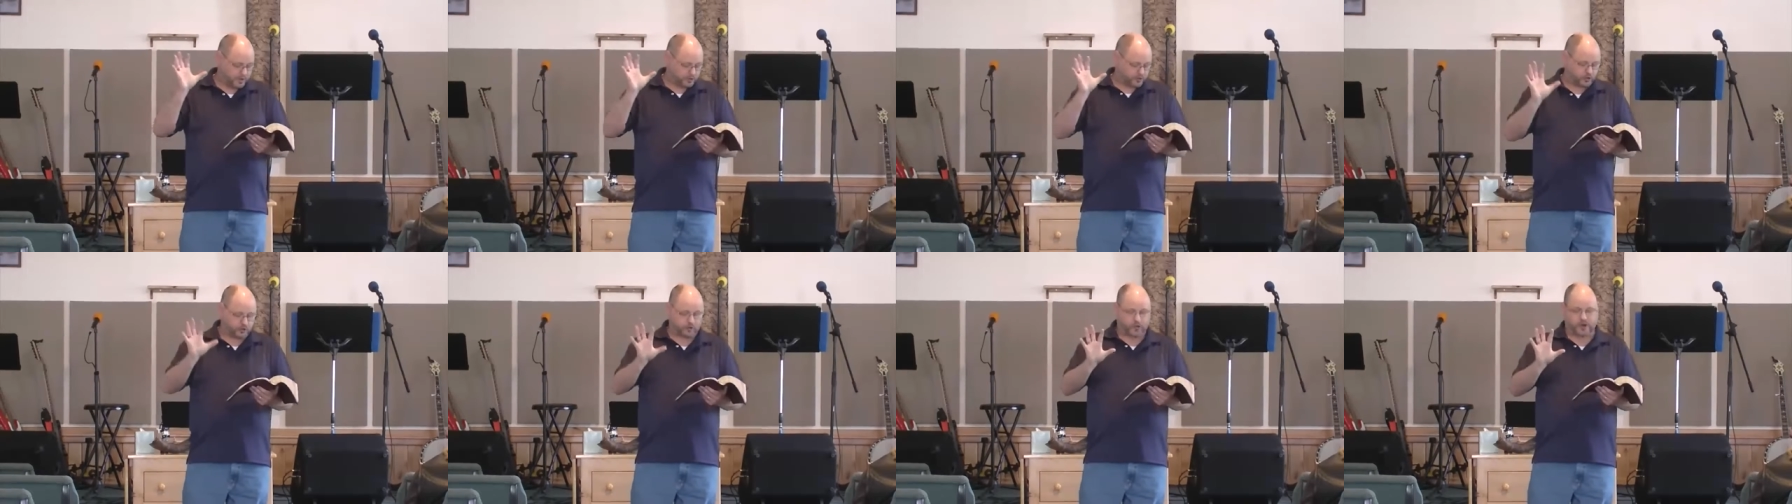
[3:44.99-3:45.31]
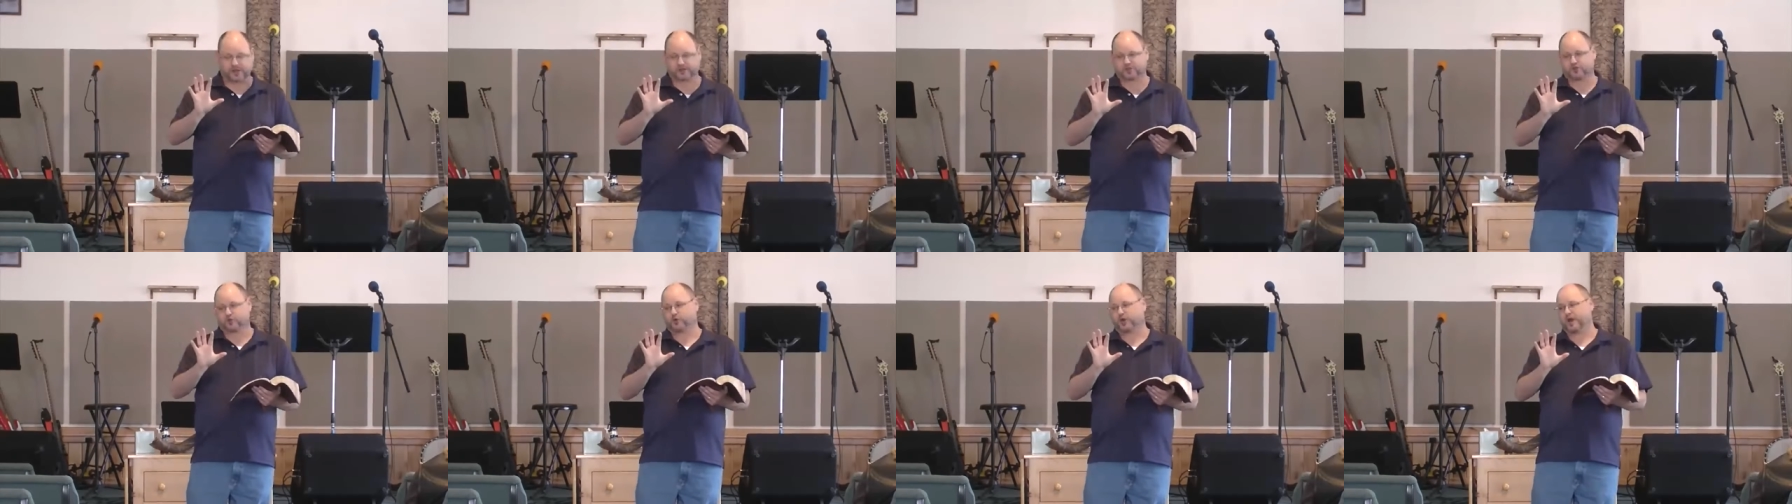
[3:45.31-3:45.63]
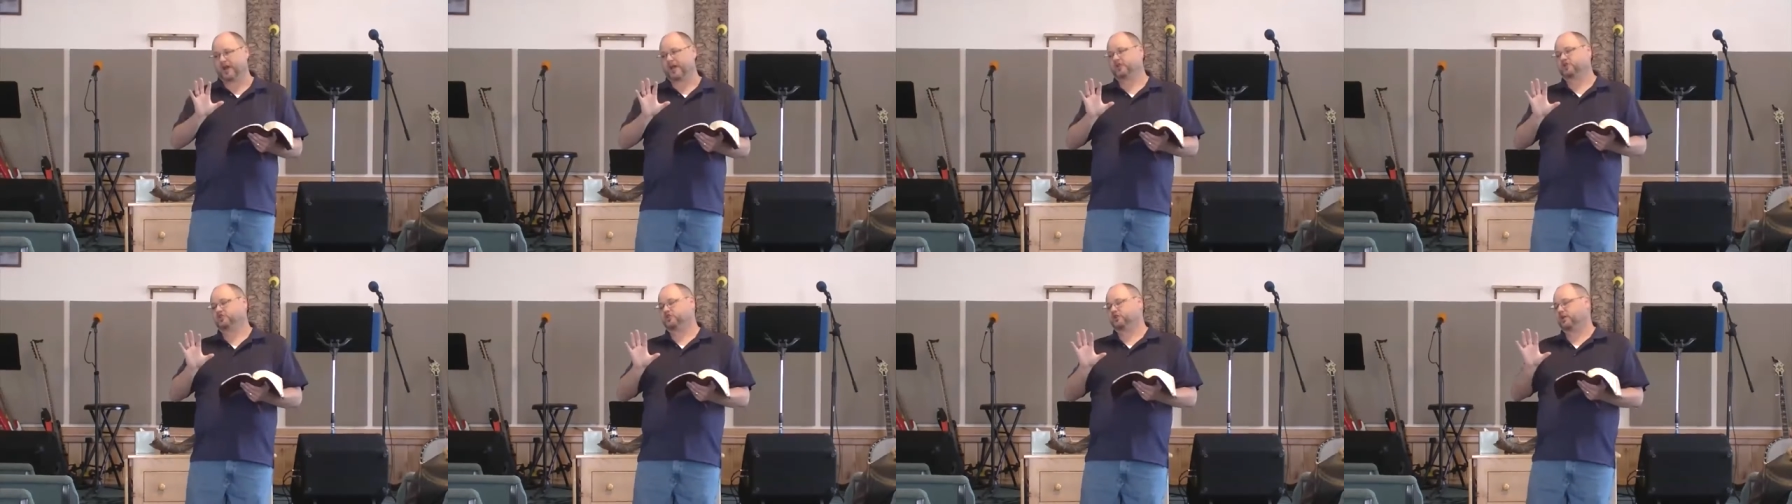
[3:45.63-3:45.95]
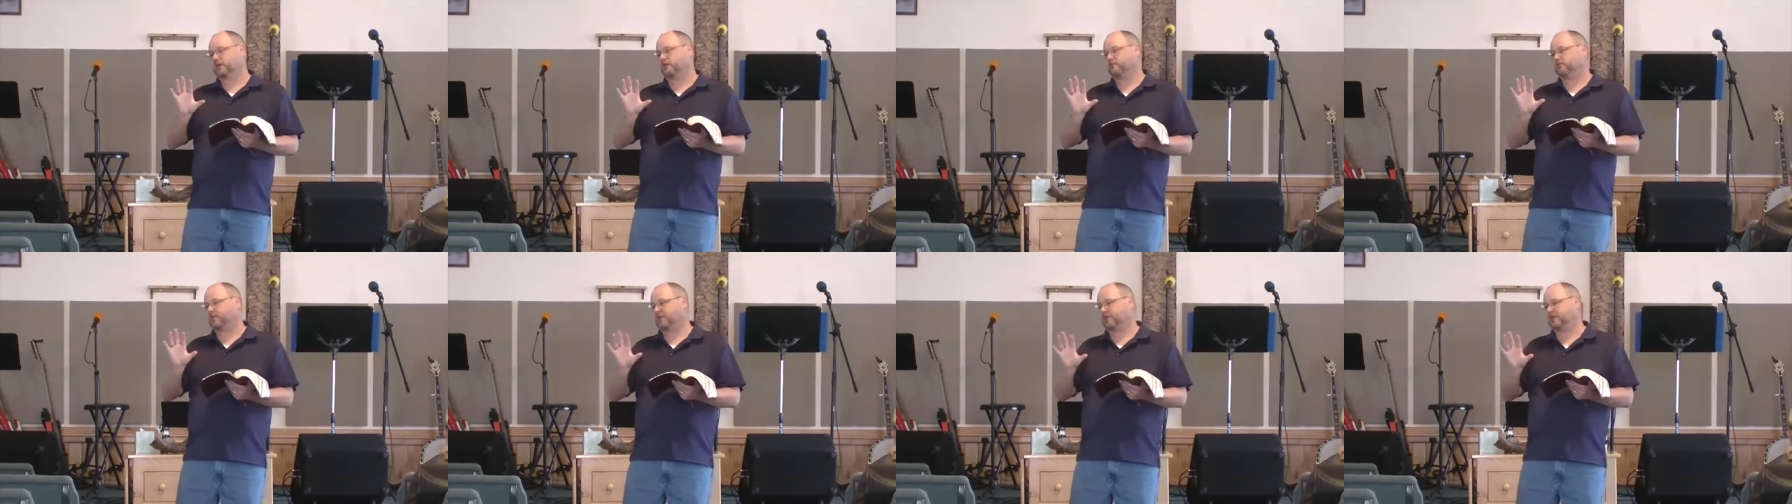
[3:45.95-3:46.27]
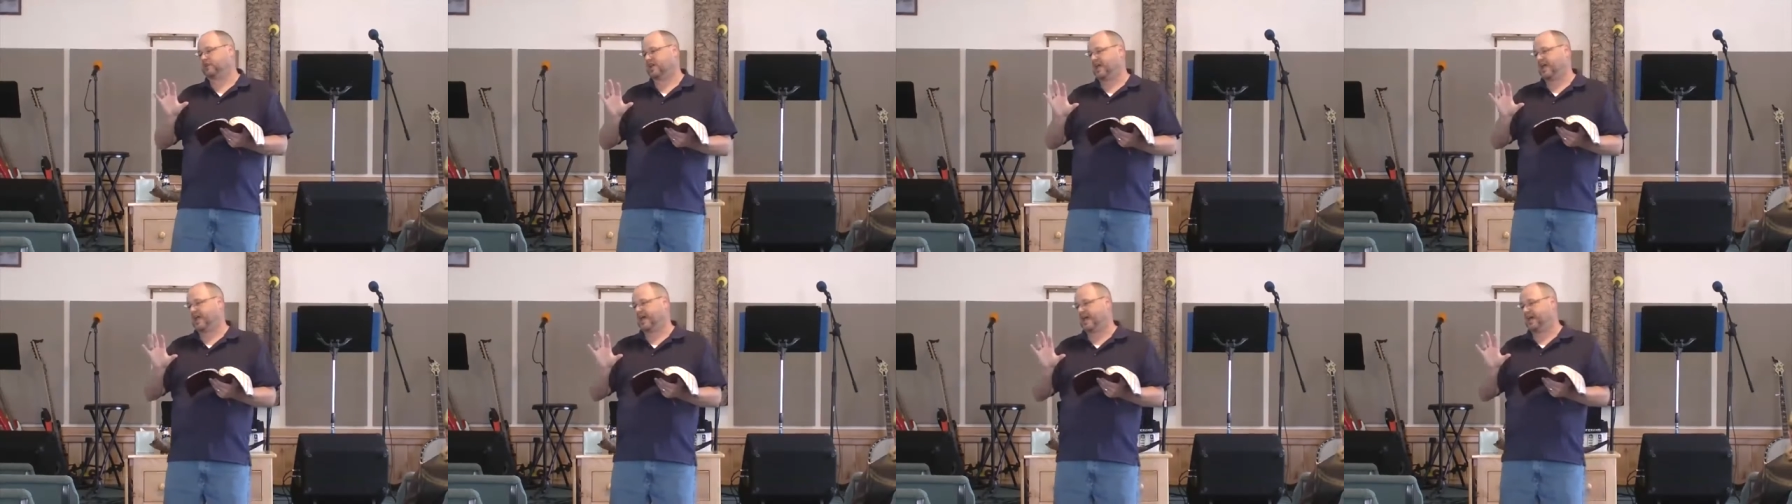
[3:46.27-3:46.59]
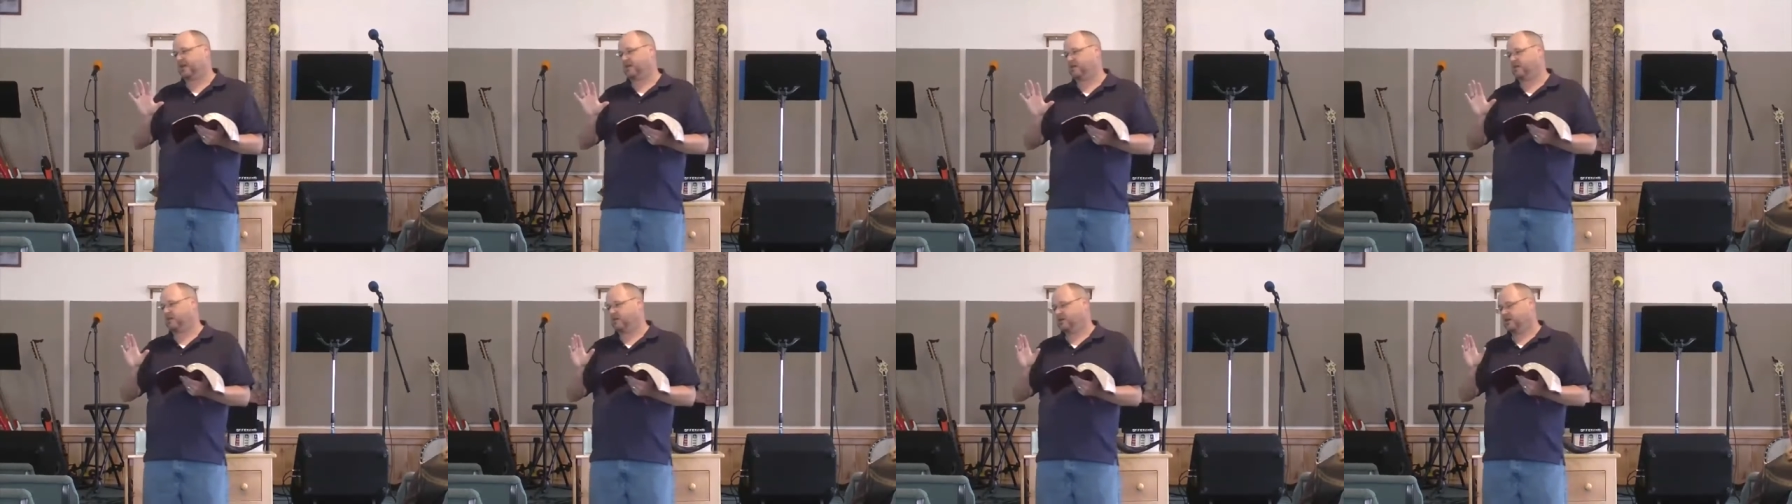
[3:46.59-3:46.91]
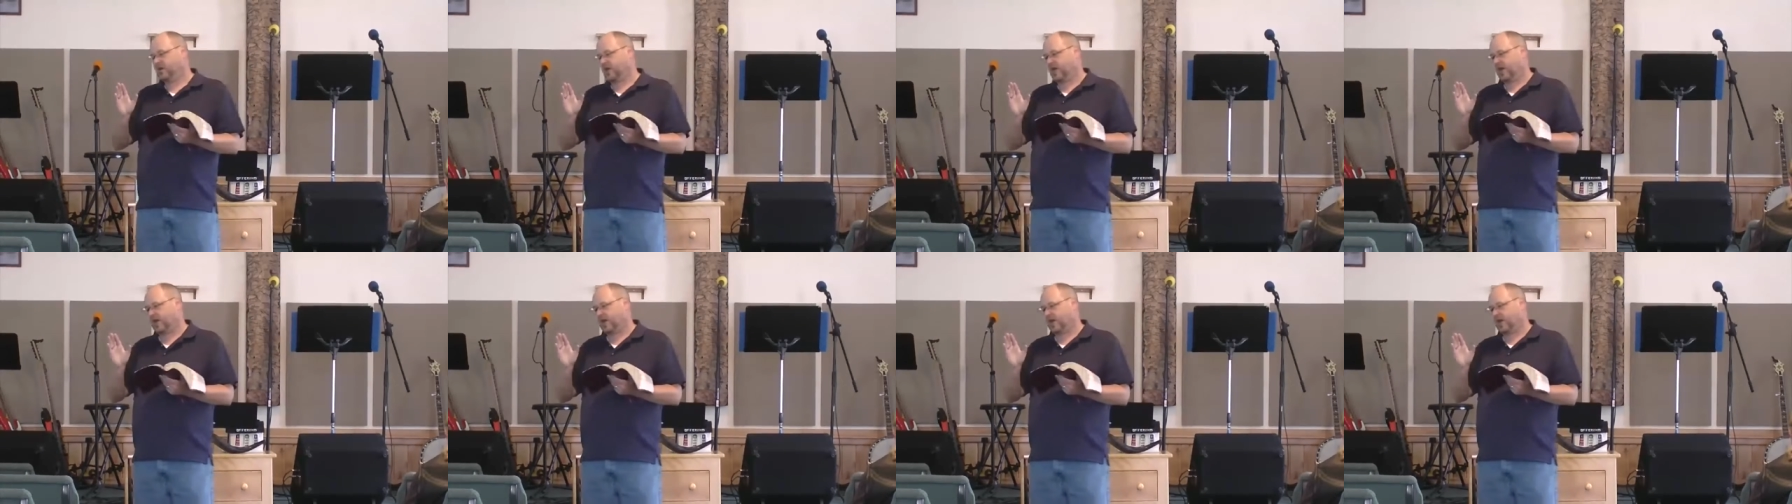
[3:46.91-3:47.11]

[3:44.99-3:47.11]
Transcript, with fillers: the resurrection of the dead,